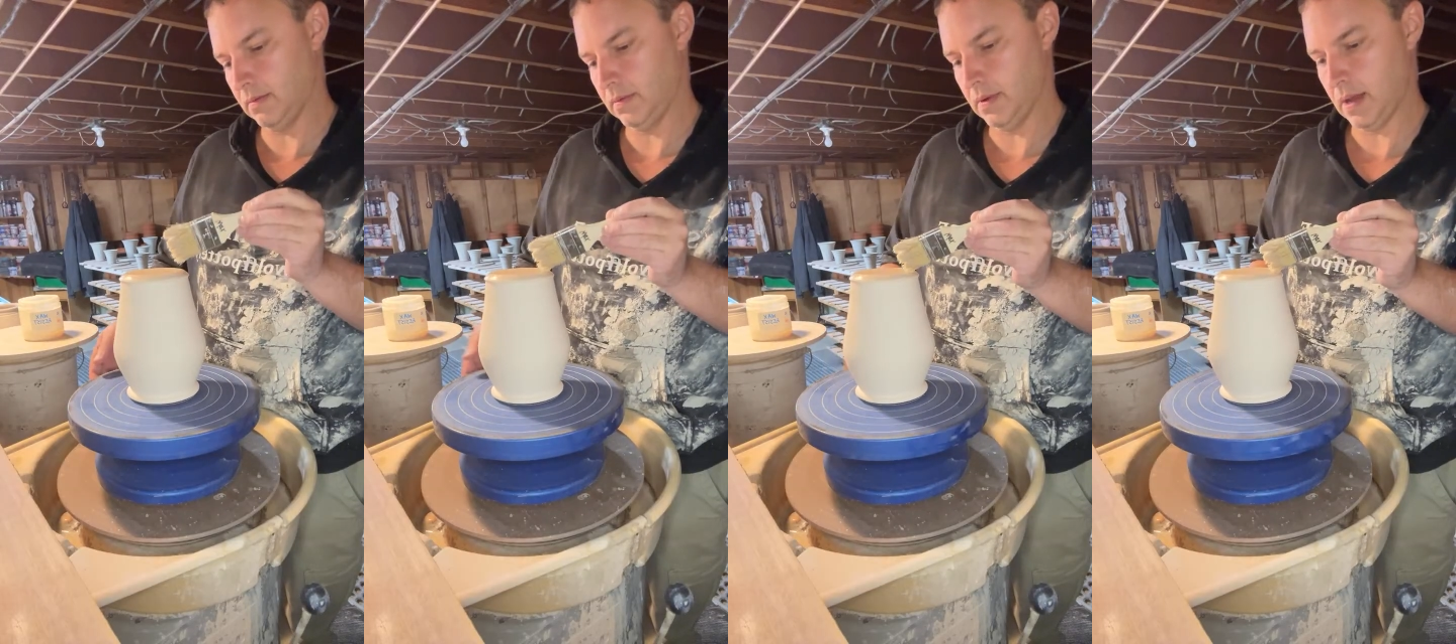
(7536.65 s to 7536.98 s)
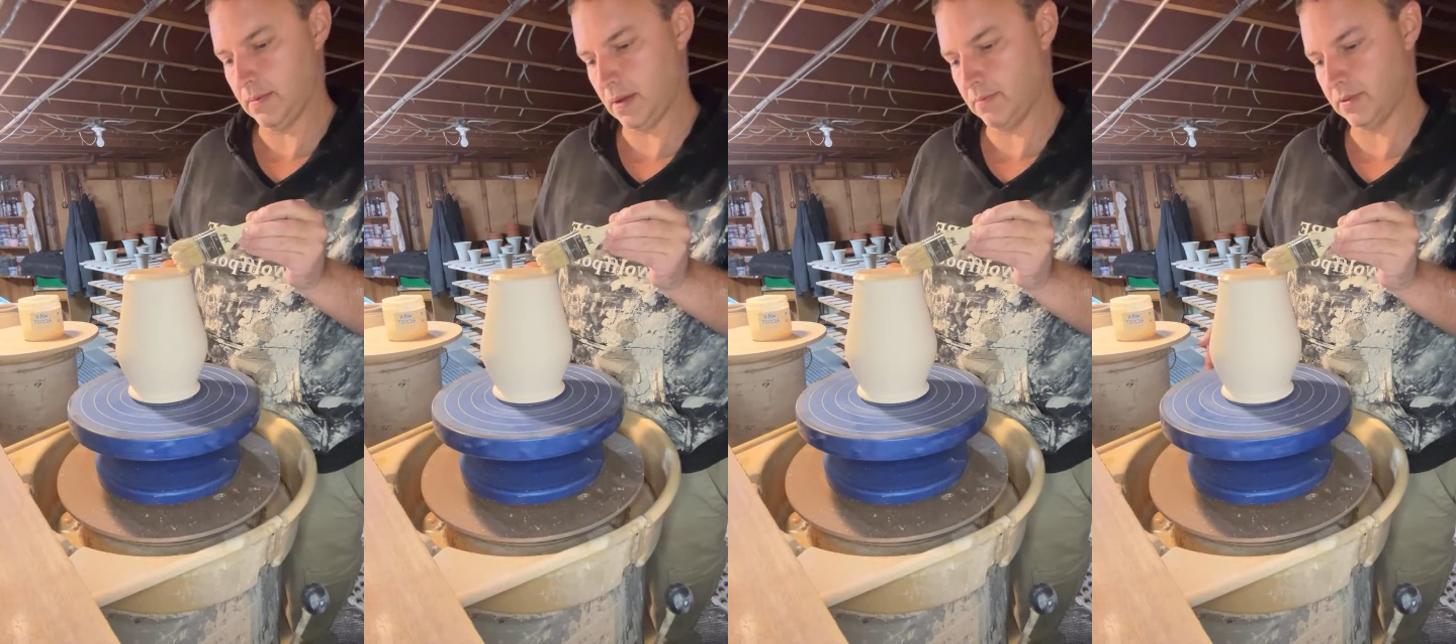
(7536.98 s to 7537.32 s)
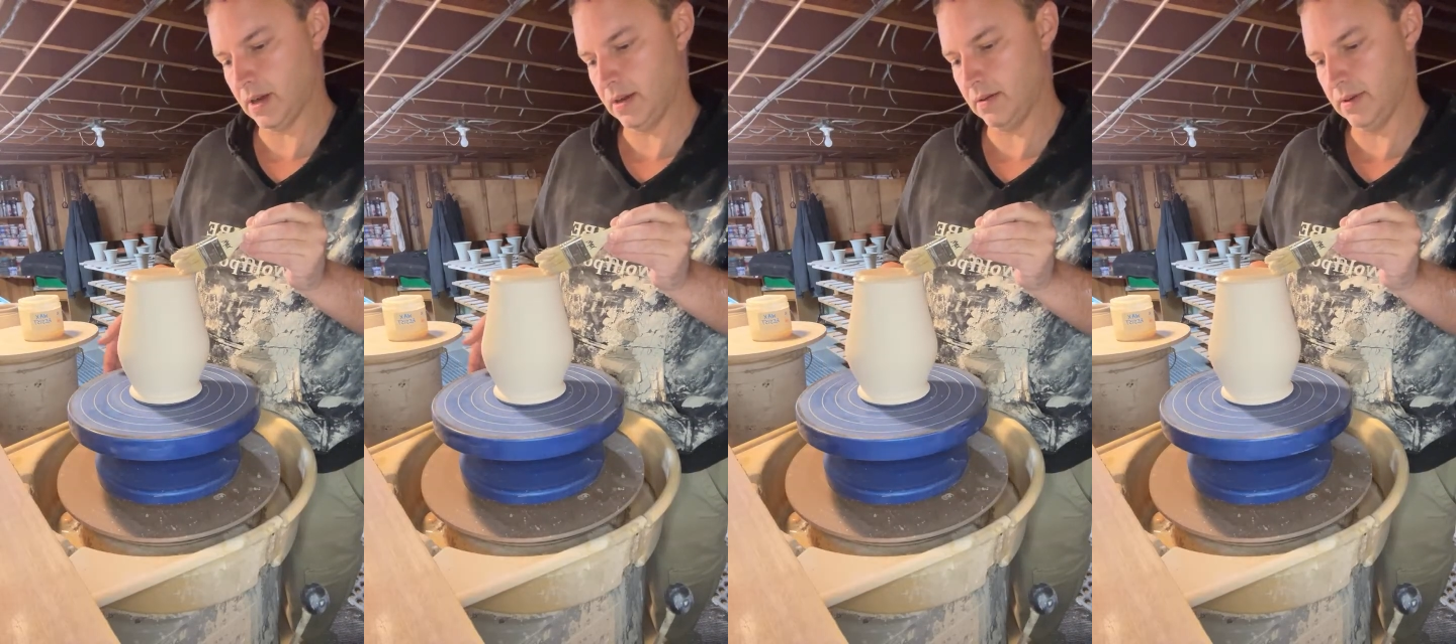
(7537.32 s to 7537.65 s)
I'm
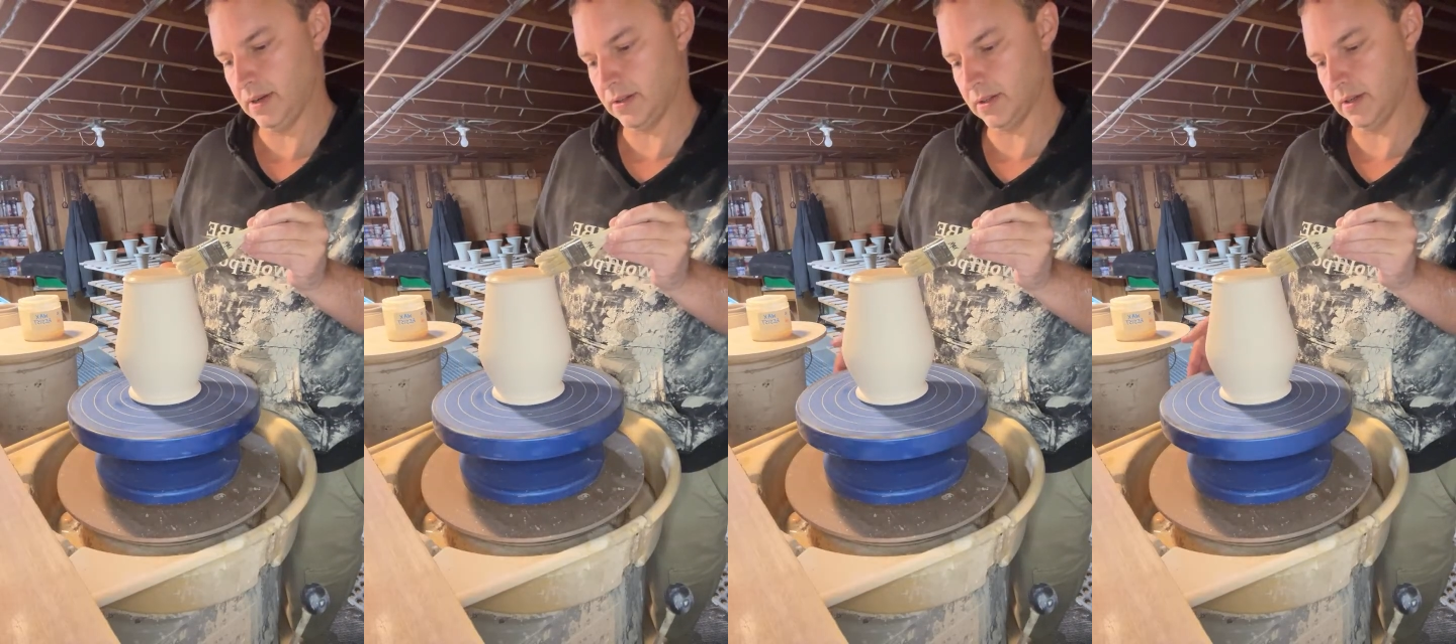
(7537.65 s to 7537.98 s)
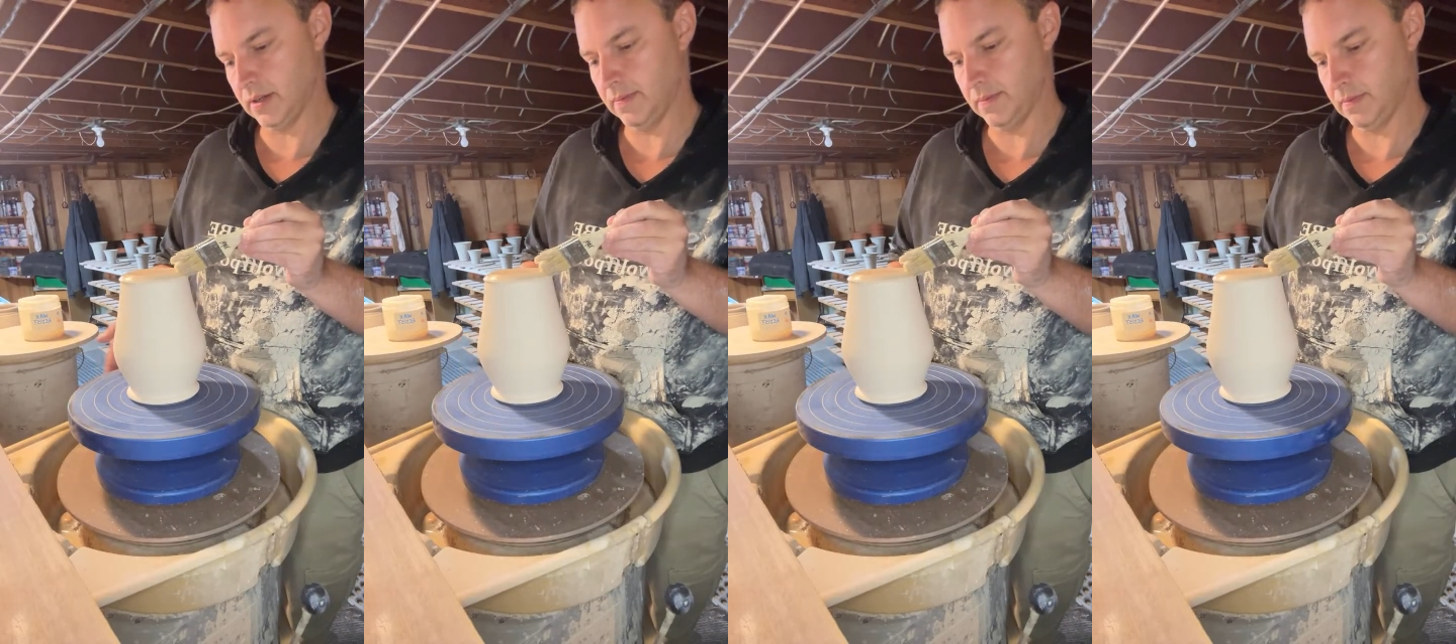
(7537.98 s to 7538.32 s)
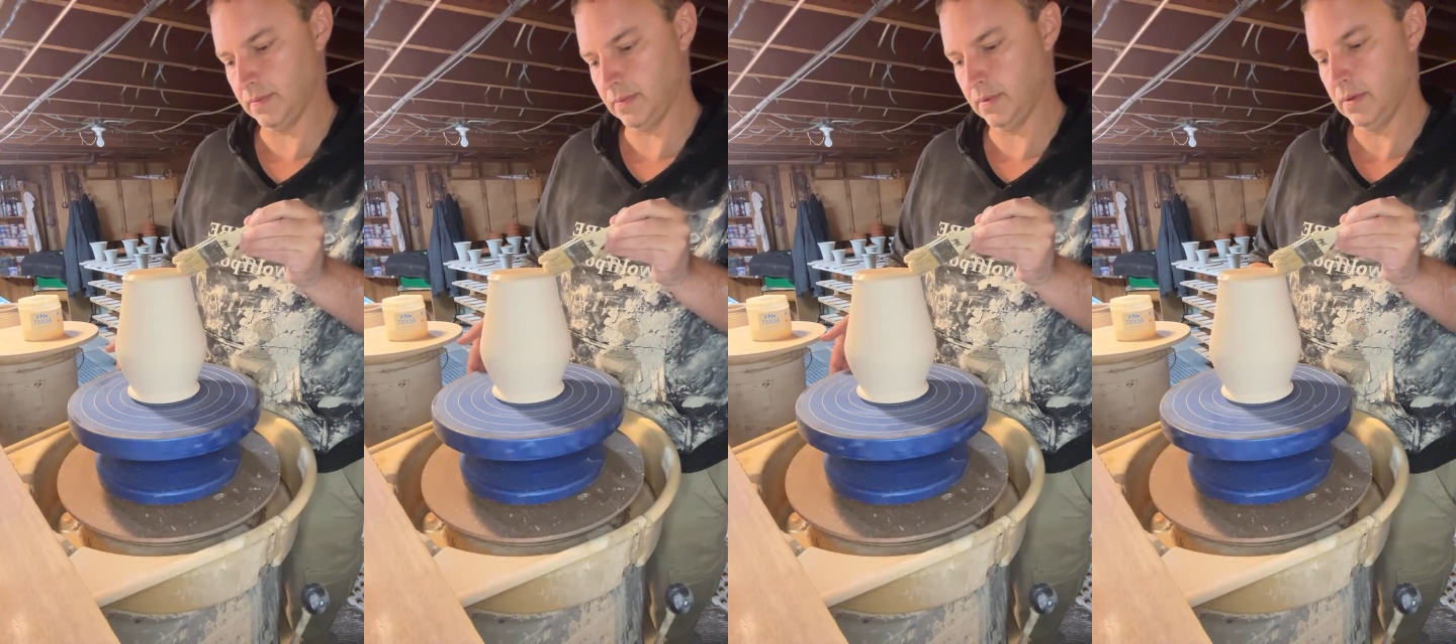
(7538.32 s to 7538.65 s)
trying to reassure you.
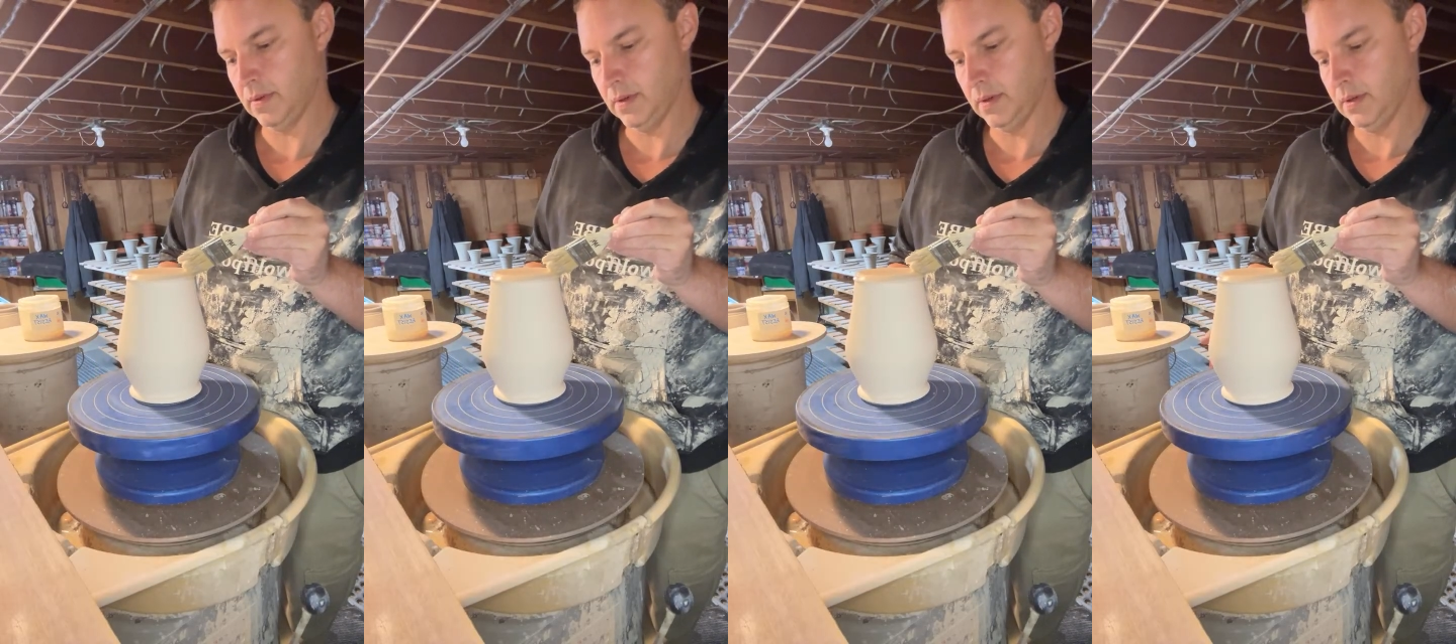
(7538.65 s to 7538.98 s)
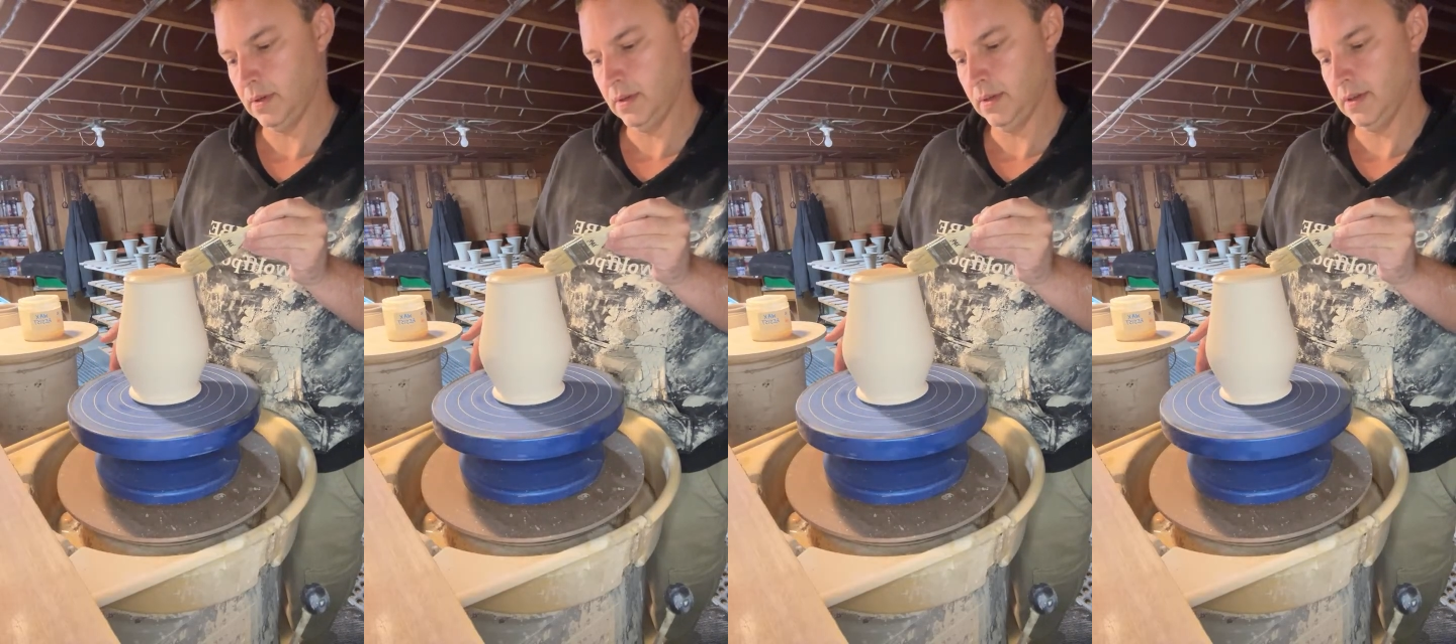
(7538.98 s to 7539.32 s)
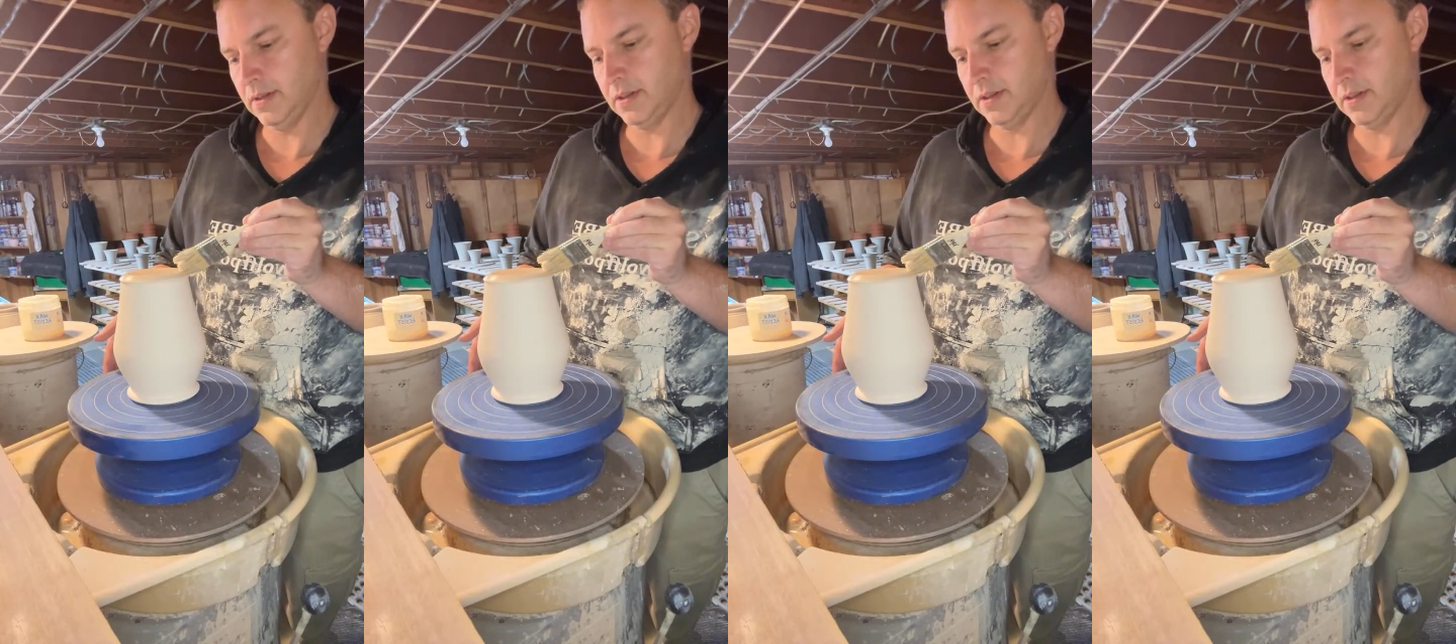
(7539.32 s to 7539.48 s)
This